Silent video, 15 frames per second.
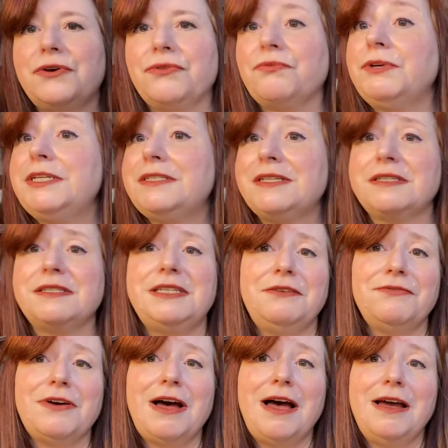
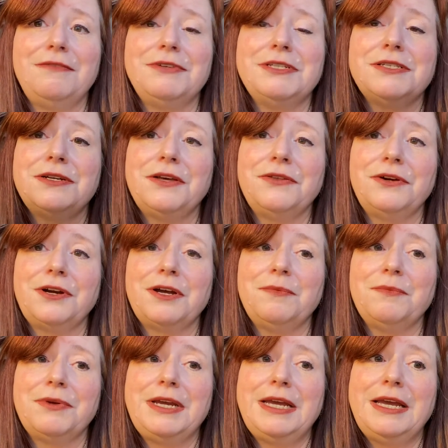365 is another
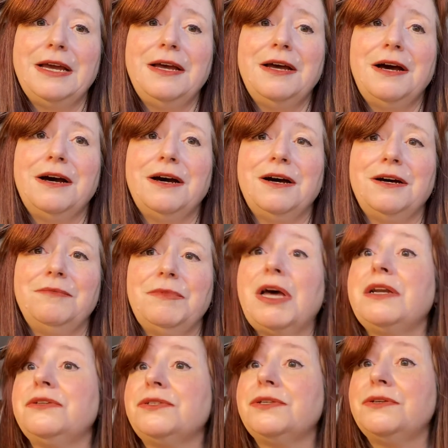company,
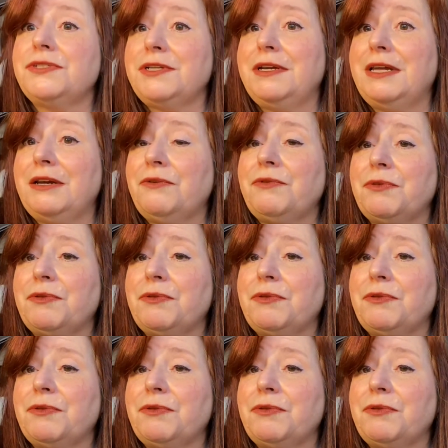not associated with